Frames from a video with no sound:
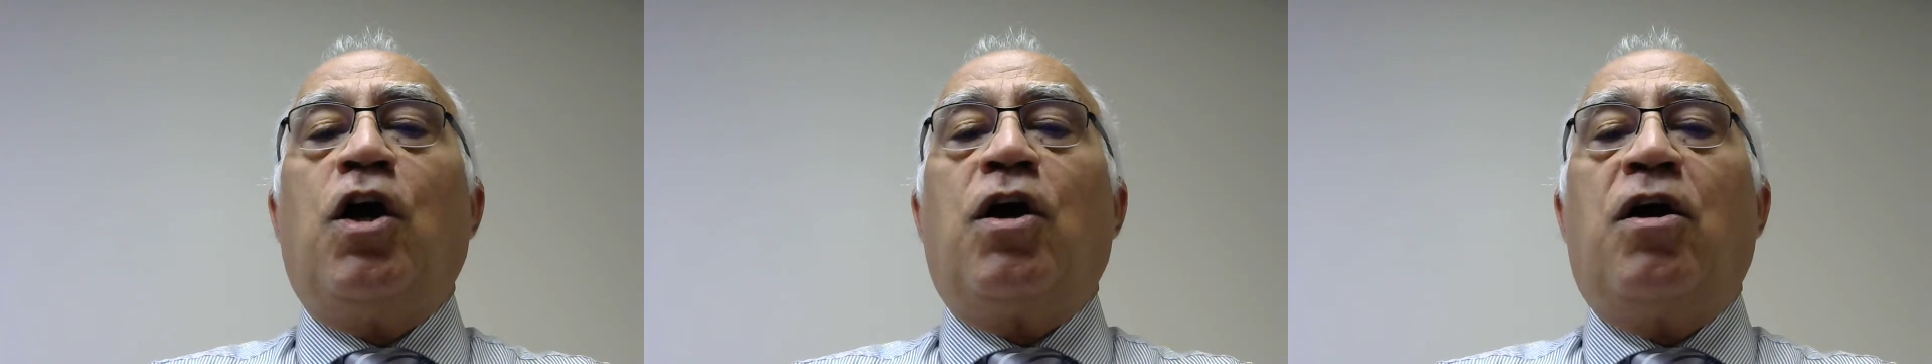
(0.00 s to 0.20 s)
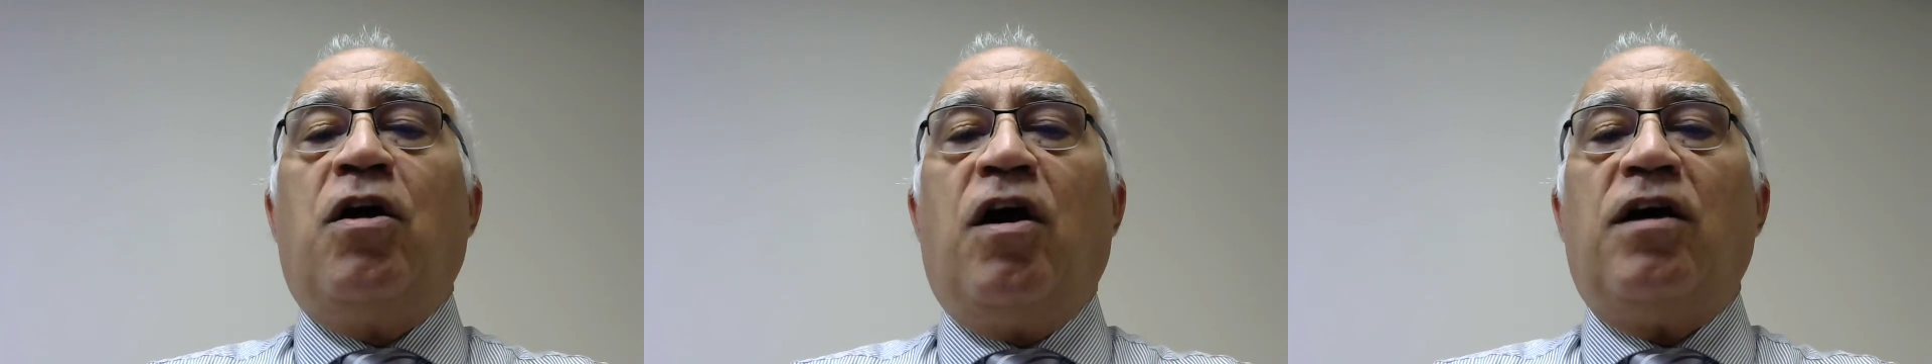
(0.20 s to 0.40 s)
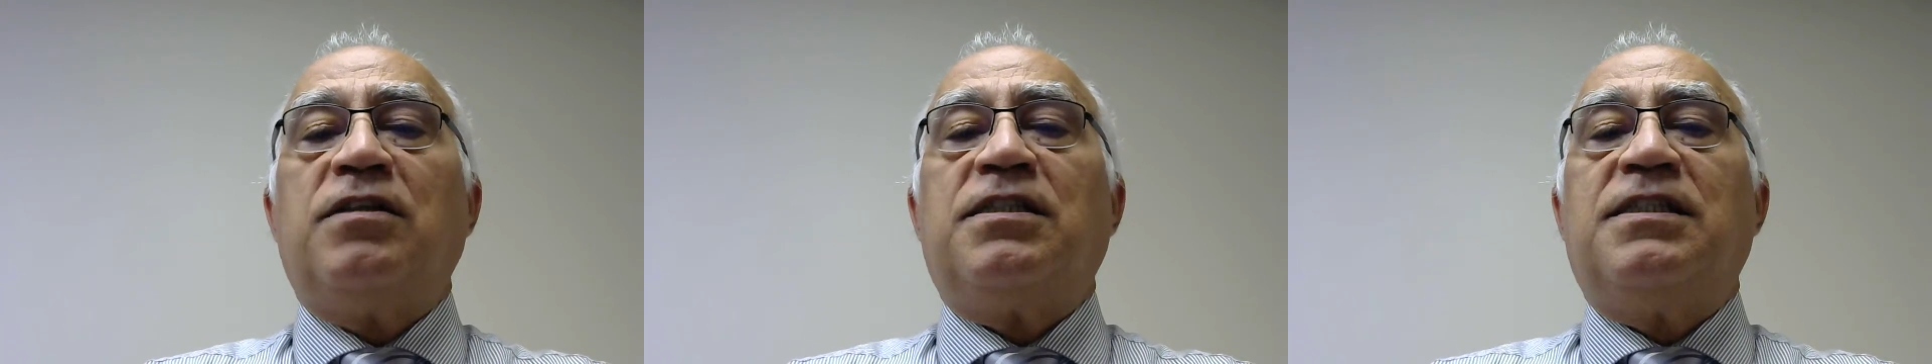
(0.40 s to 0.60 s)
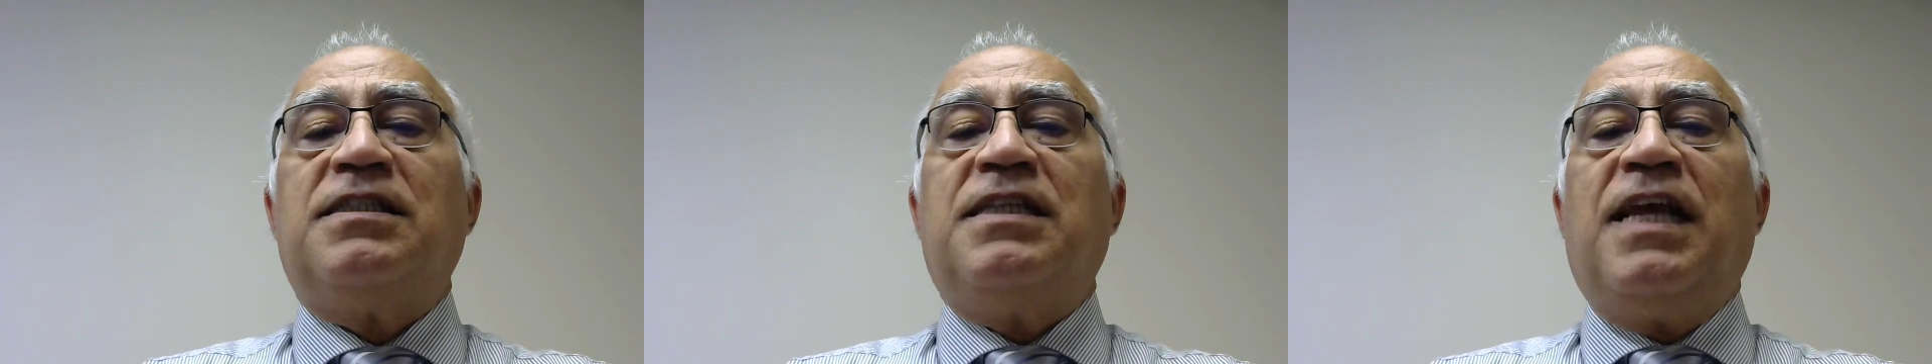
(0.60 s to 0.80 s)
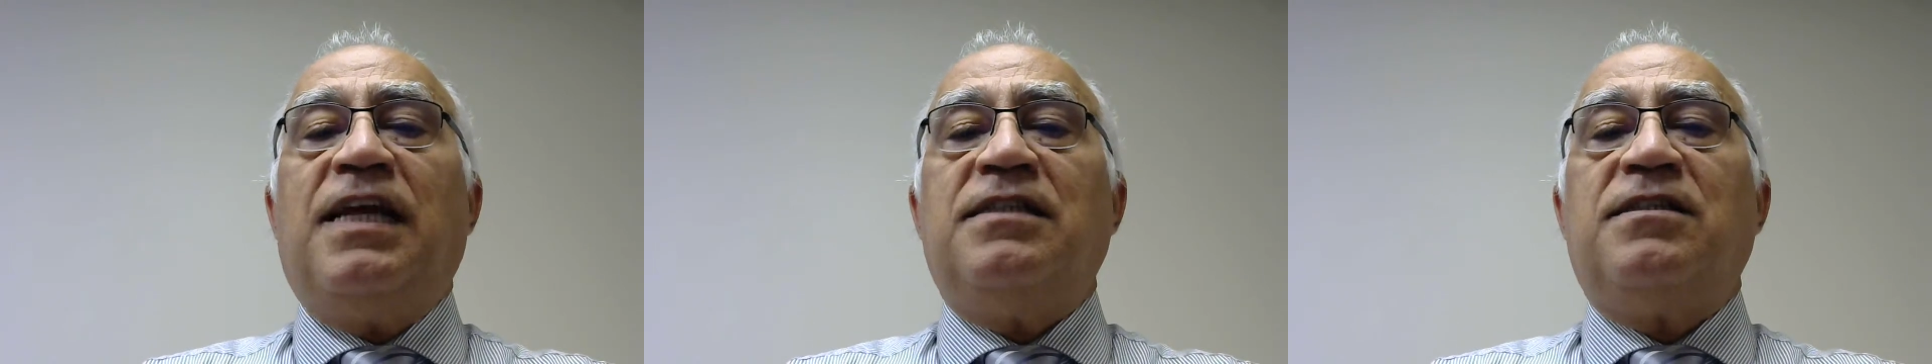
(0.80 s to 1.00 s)
cost
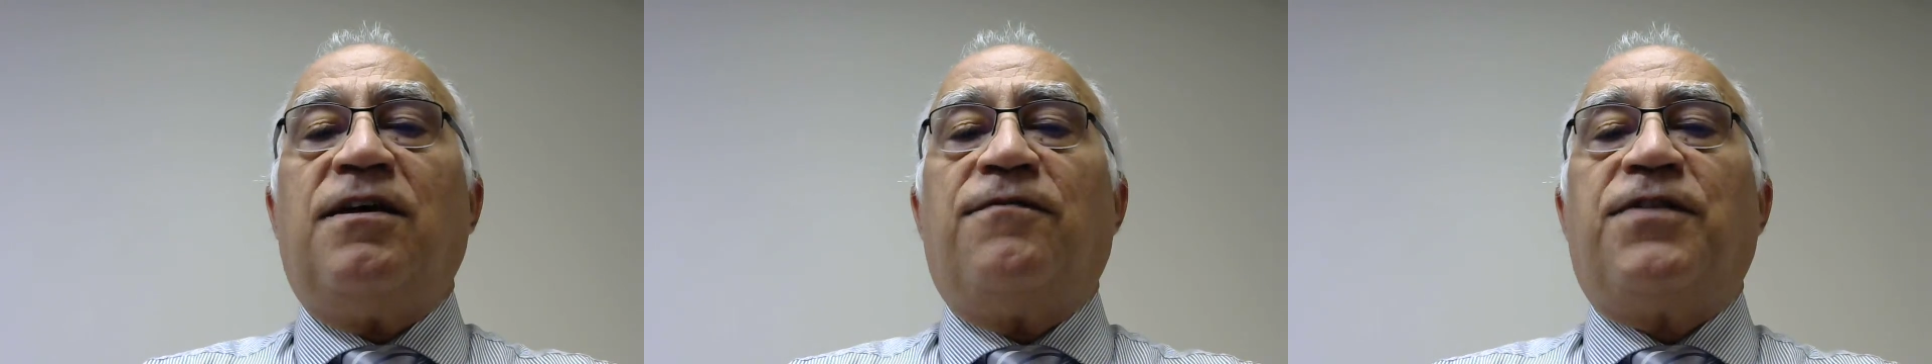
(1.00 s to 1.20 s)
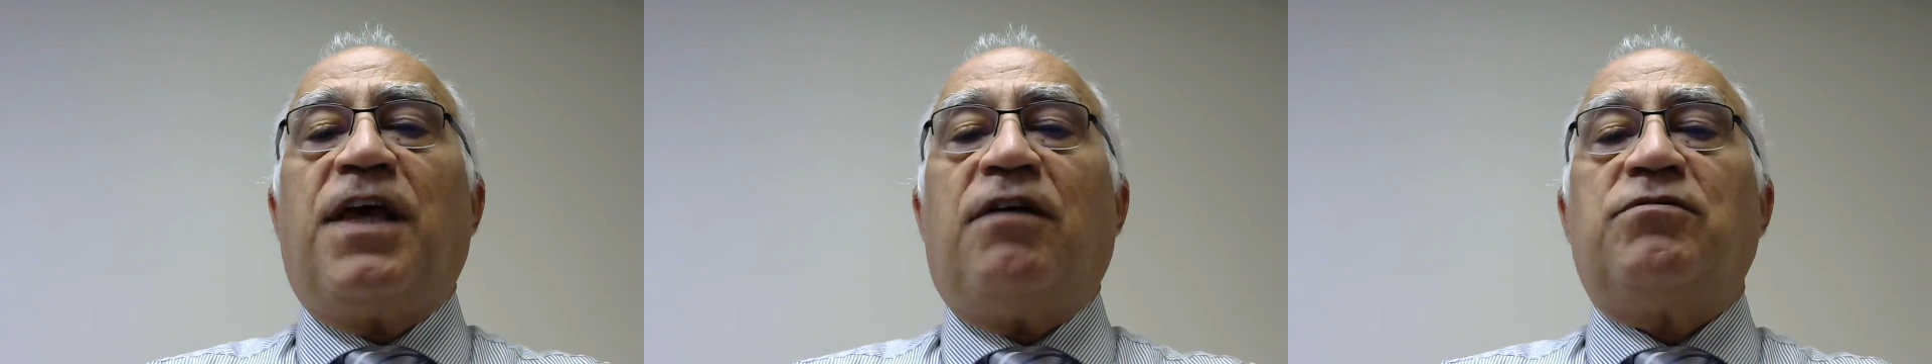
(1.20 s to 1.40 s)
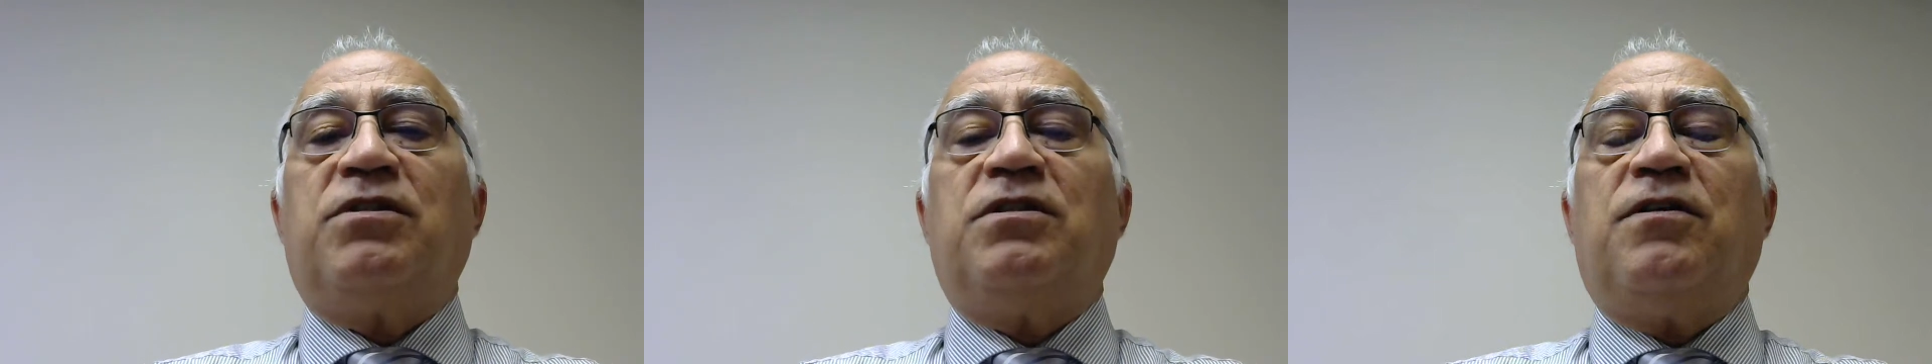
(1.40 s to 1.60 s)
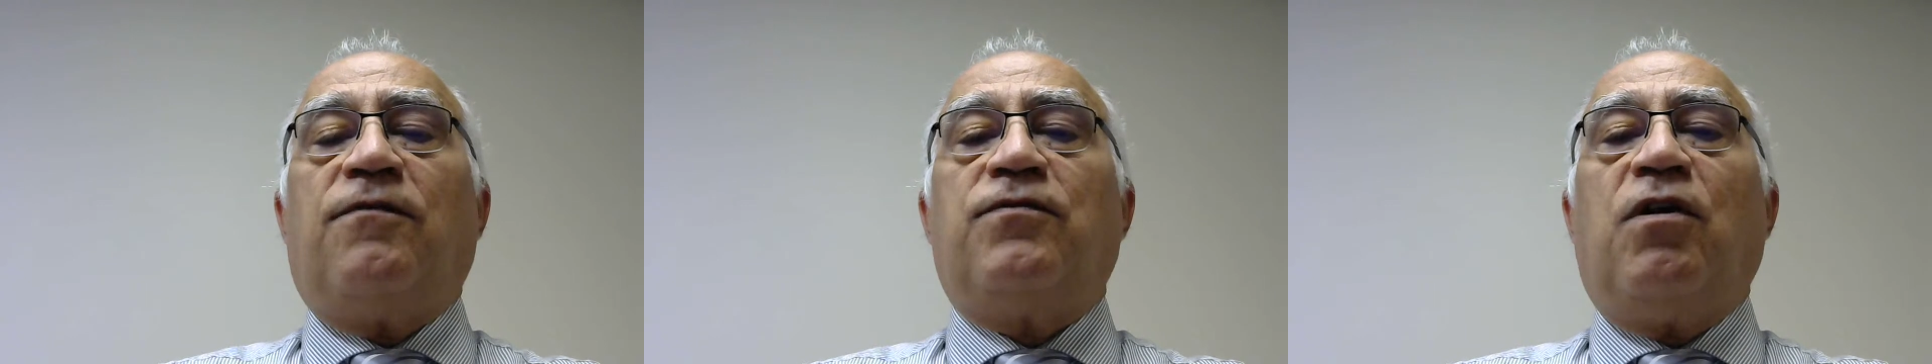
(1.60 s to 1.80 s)
tens of thousands of